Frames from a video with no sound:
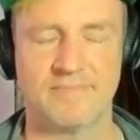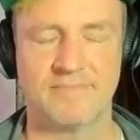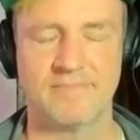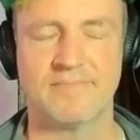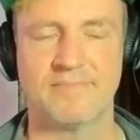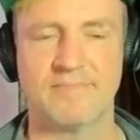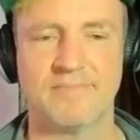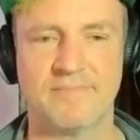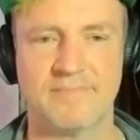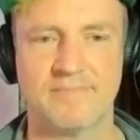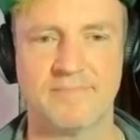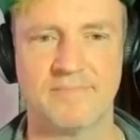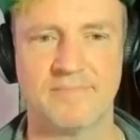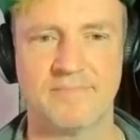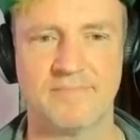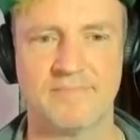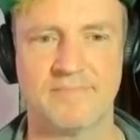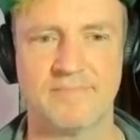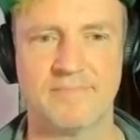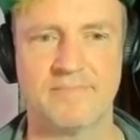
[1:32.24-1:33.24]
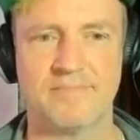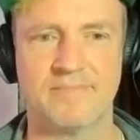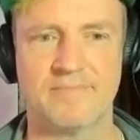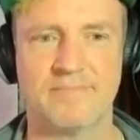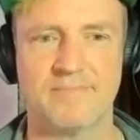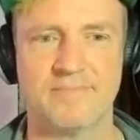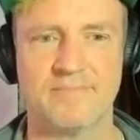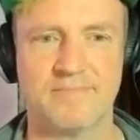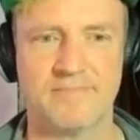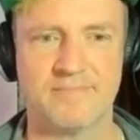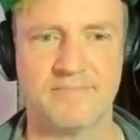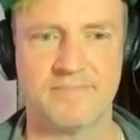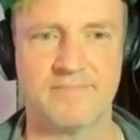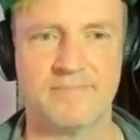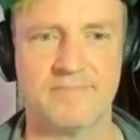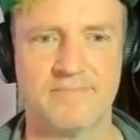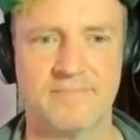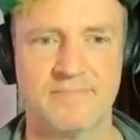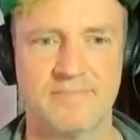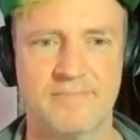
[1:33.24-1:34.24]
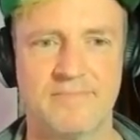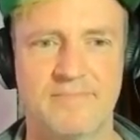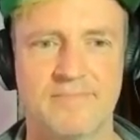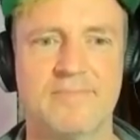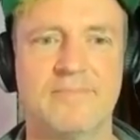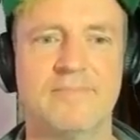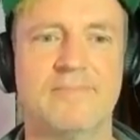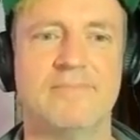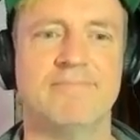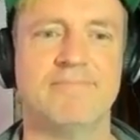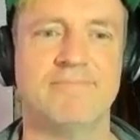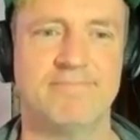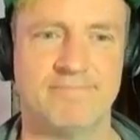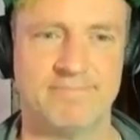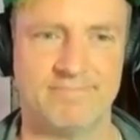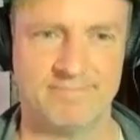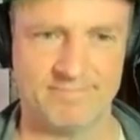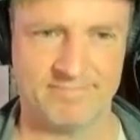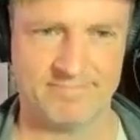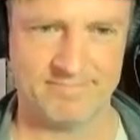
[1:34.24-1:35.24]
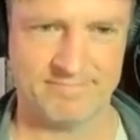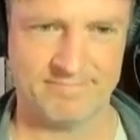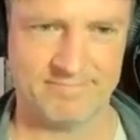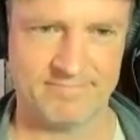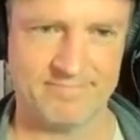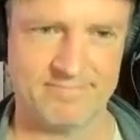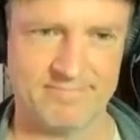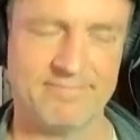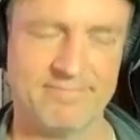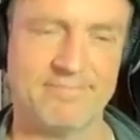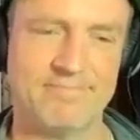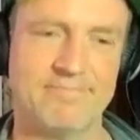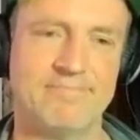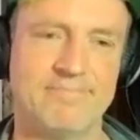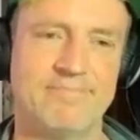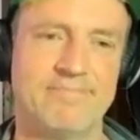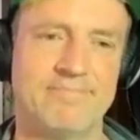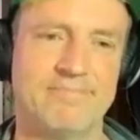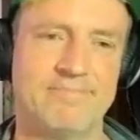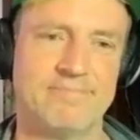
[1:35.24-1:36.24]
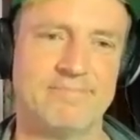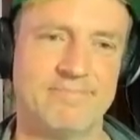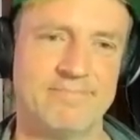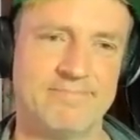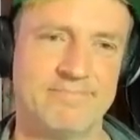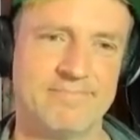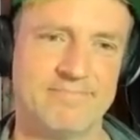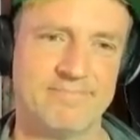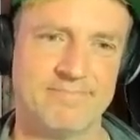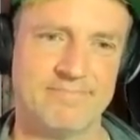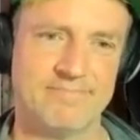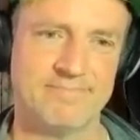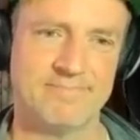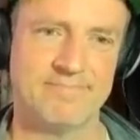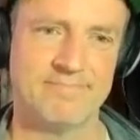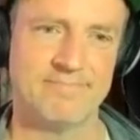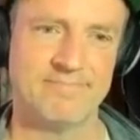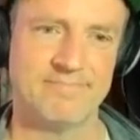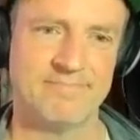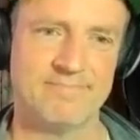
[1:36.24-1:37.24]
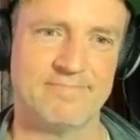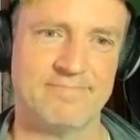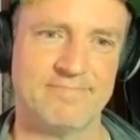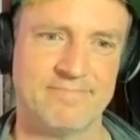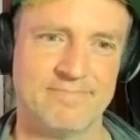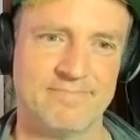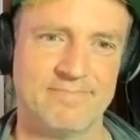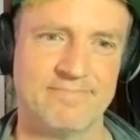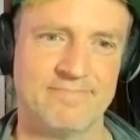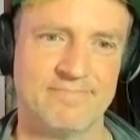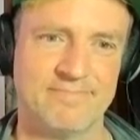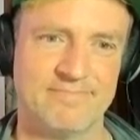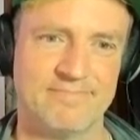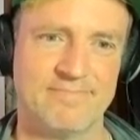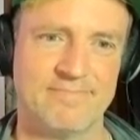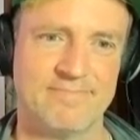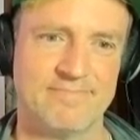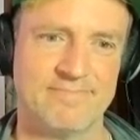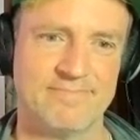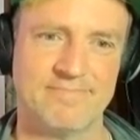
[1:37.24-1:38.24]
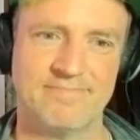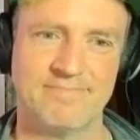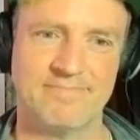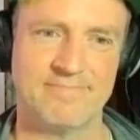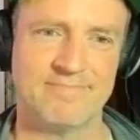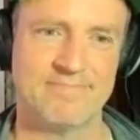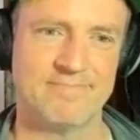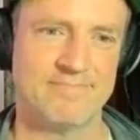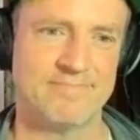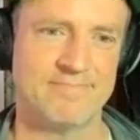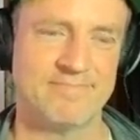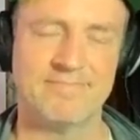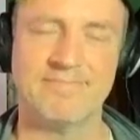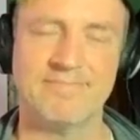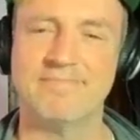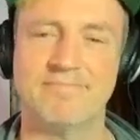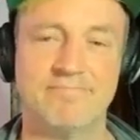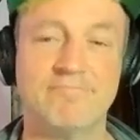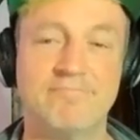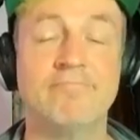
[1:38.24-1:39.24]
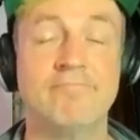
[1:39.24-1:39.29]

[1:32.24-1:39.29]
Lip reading: (silent)